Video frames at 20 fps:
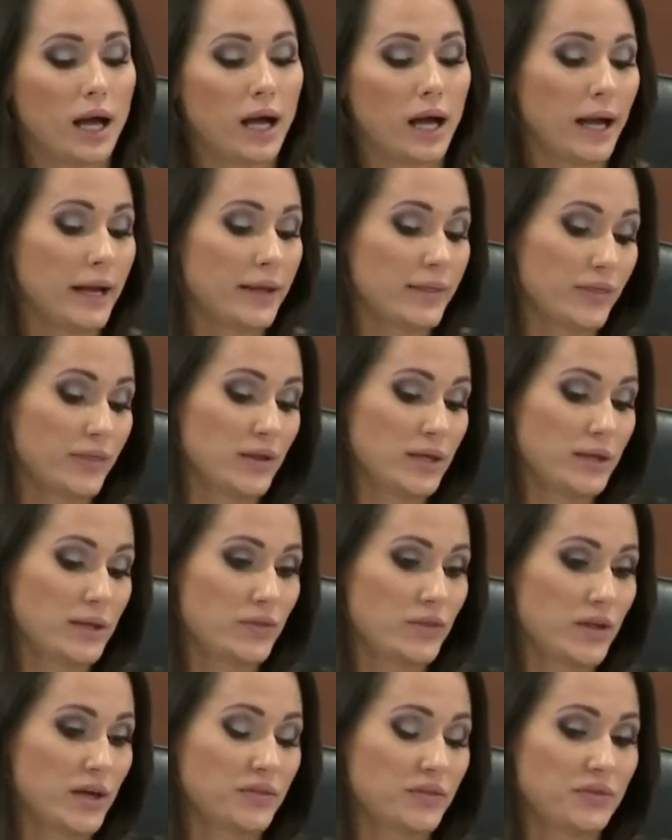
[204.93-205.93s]
I think
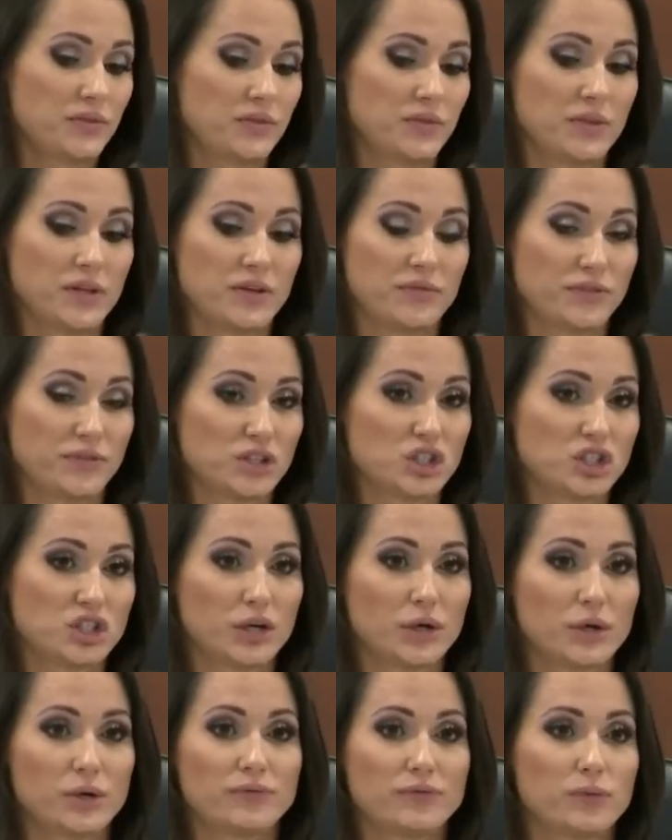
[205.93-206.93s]
that if the
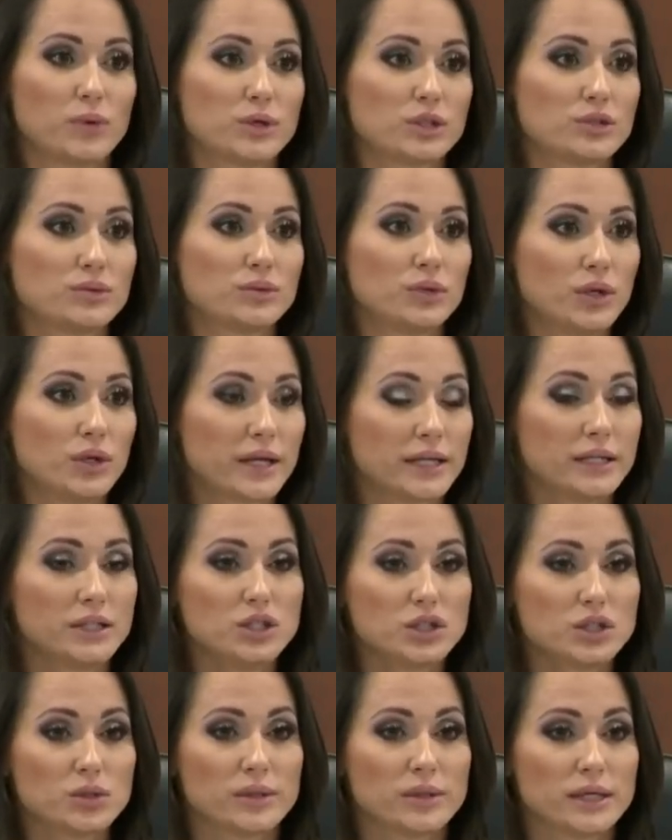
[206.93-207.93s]
sheriff were to look
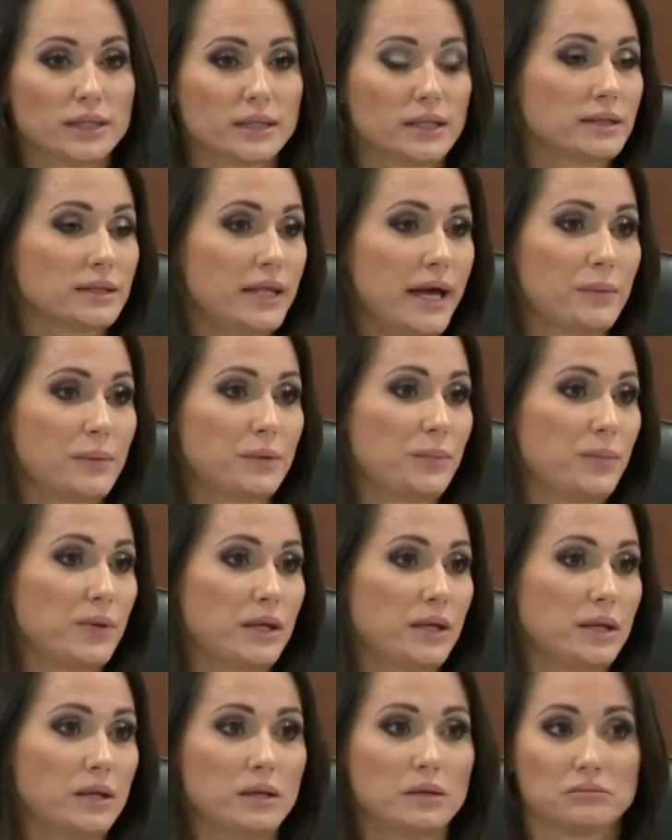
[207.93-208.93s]
into it, that that would
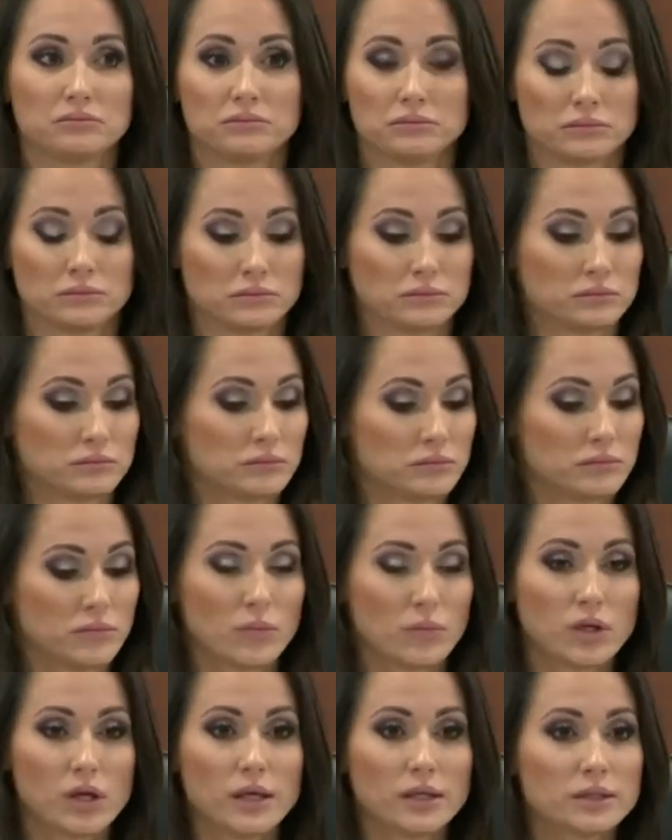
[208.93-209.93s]
be
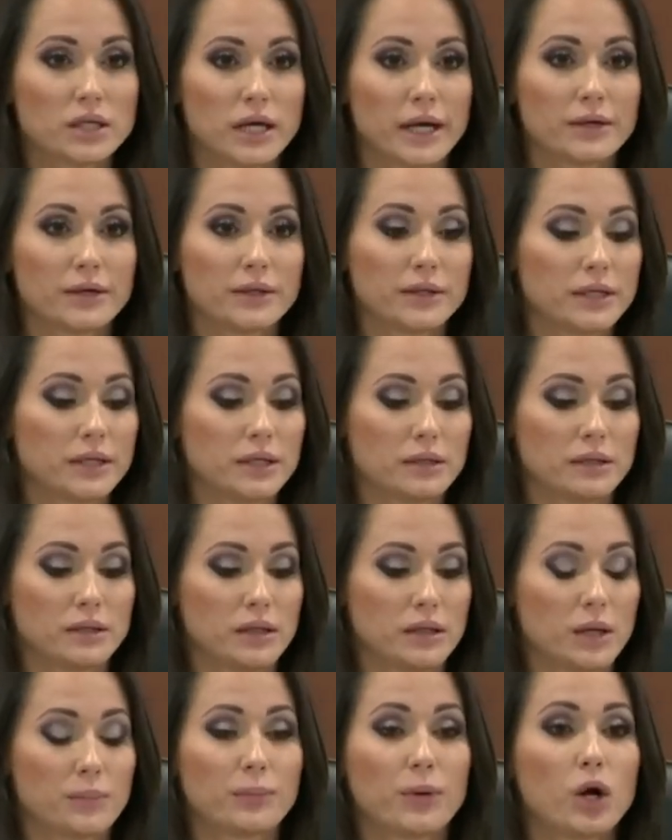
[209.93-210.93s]
entirely
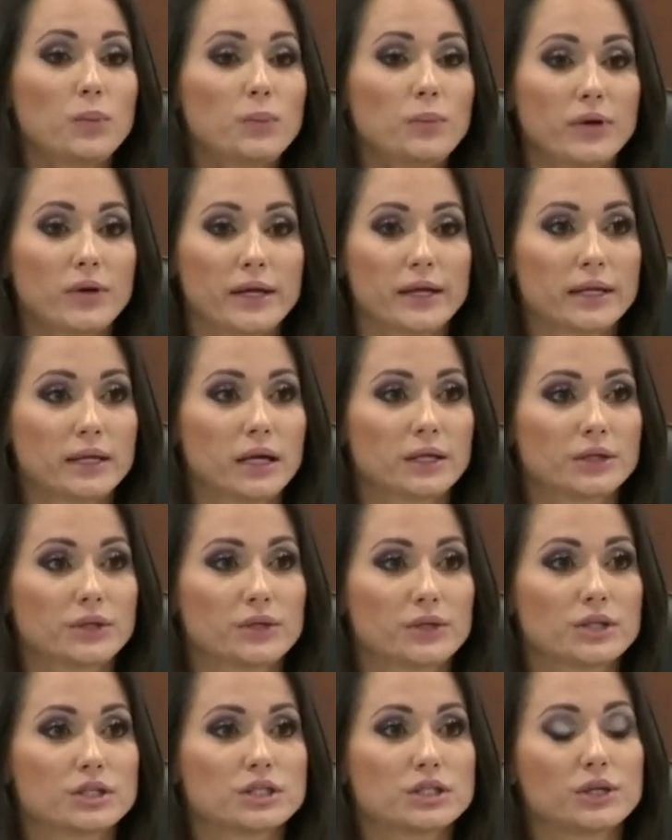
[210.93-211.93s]
appropriate under
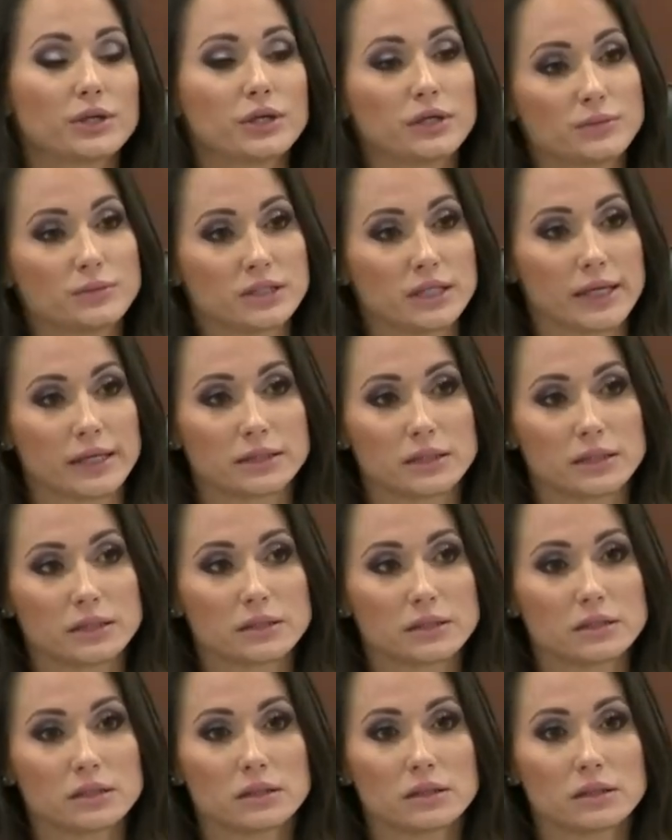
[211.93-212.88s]
the circumstances.